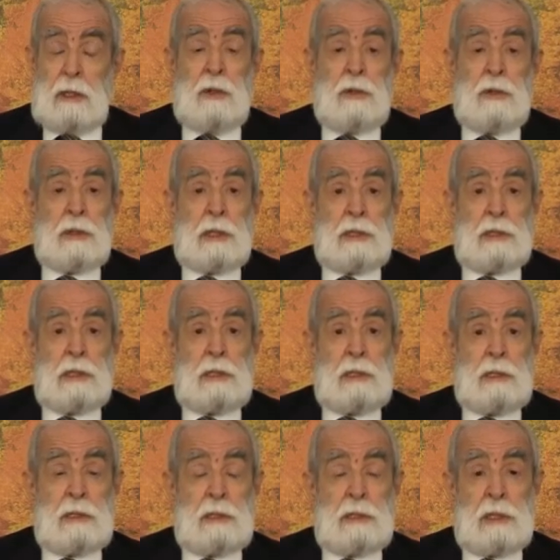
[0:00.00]
Ne olur kişi?
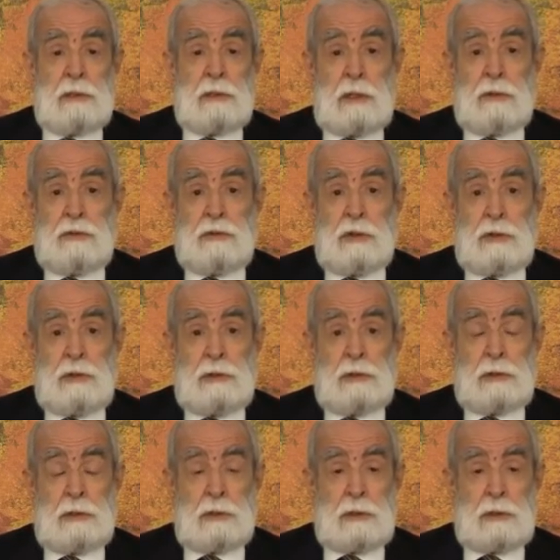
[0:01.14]
Tasarrufta olur.